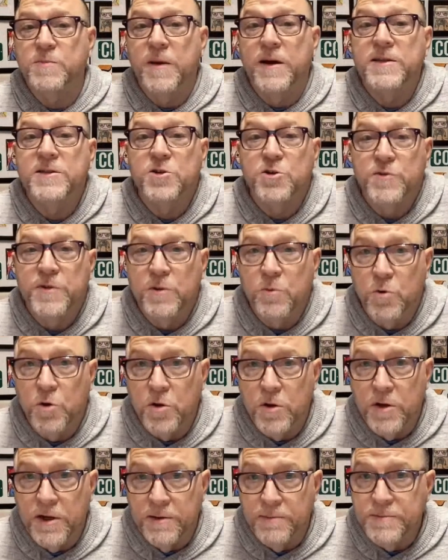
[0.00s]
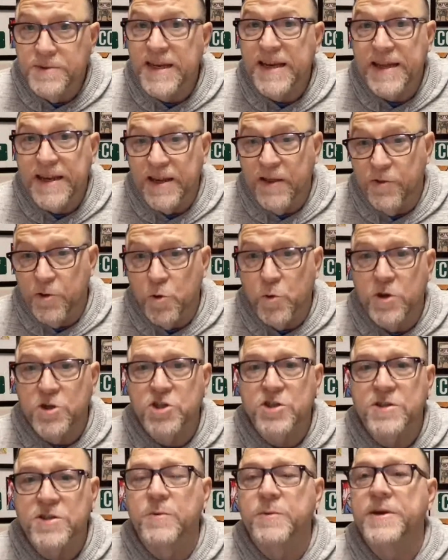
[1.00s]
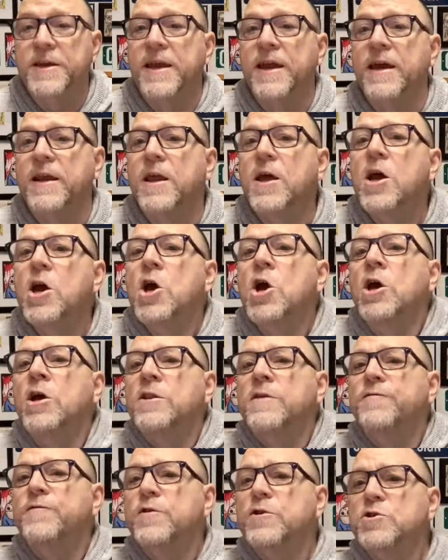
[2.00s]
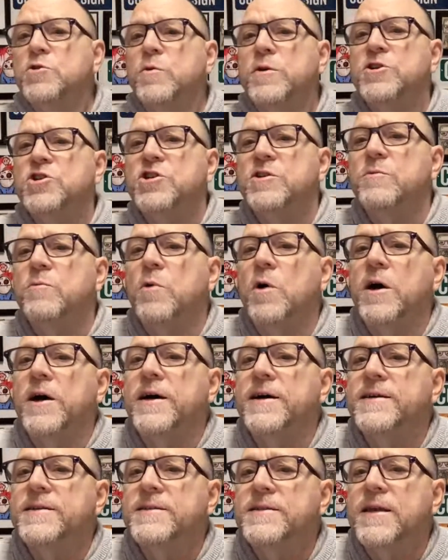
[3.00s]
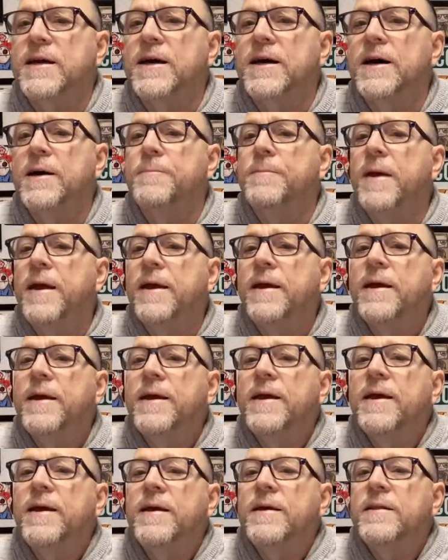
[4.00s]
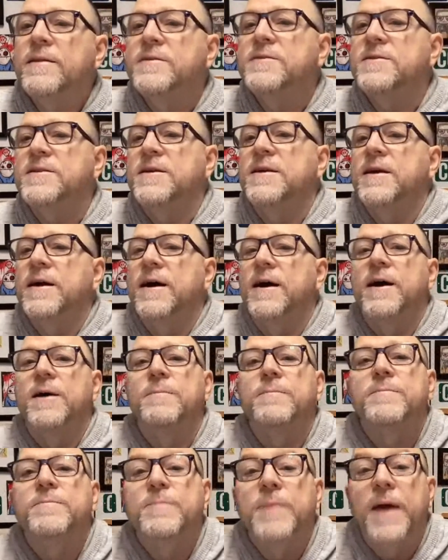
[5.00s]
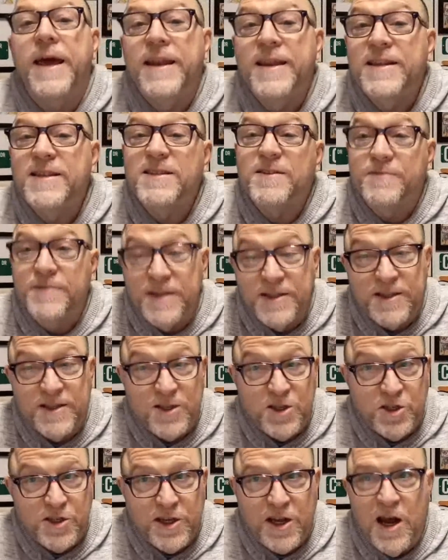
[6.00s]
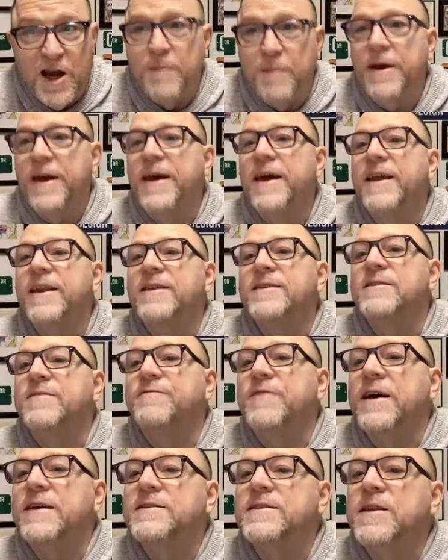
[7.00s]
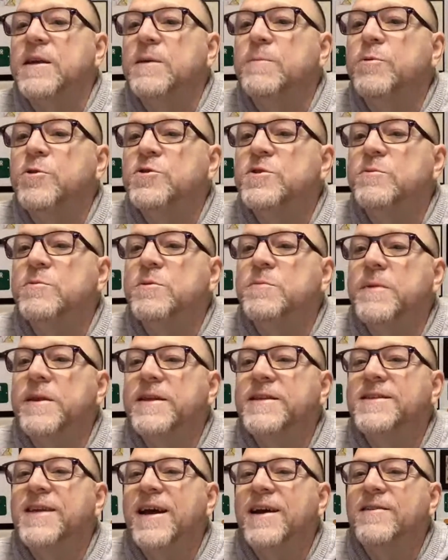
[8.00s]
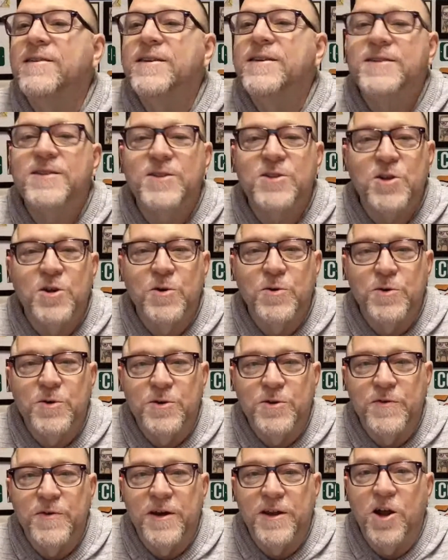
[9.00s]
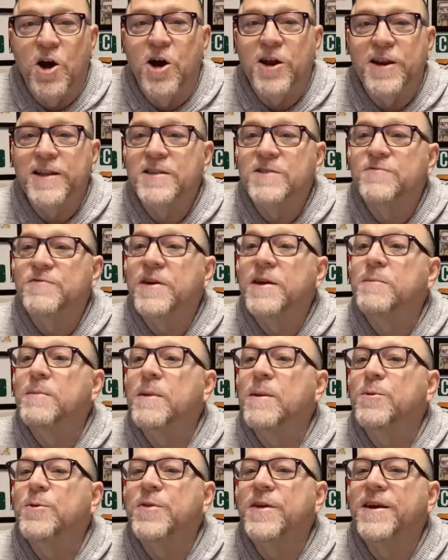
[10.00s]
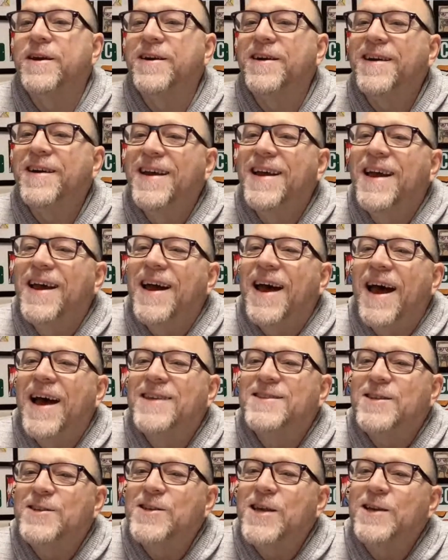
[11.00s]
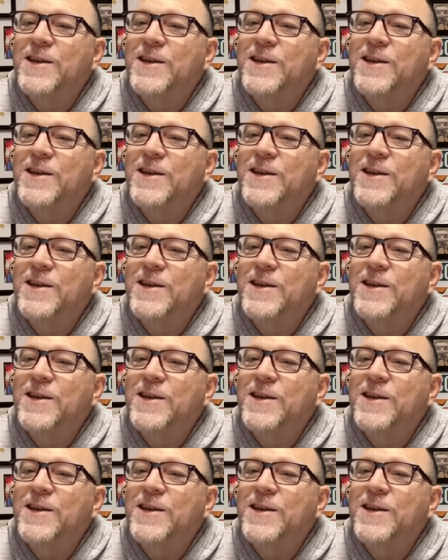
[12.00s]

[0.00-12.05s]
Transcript: our sponsor, and then we'll take any other questions that we can. The first question was, let's see. This is just a comment. Ed is a fascinating person with many talents. So you've got an audience fan member there. As a